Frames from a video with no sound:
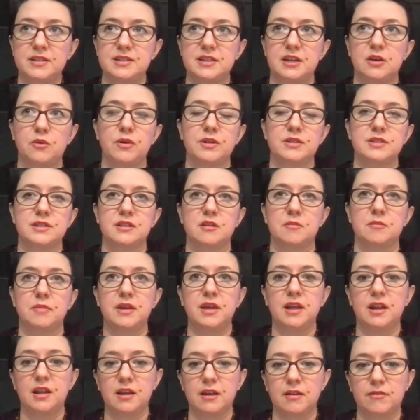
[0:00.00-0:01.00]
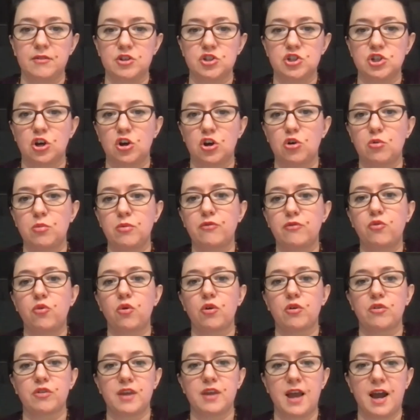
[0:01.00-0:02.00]
sequence at the beginning of a show
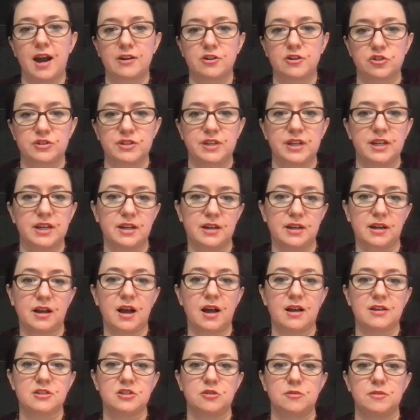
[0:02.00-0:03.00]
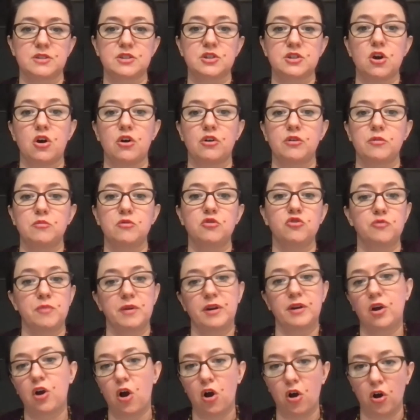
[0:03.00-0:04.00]
before the actors get into costume is called a
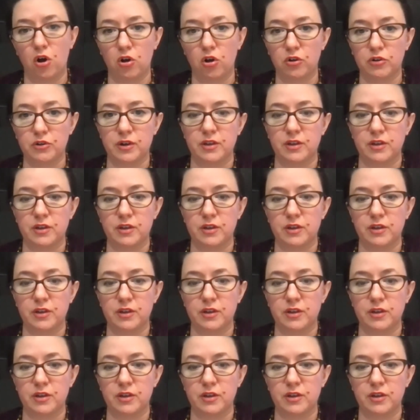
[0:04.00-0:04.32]
movement call.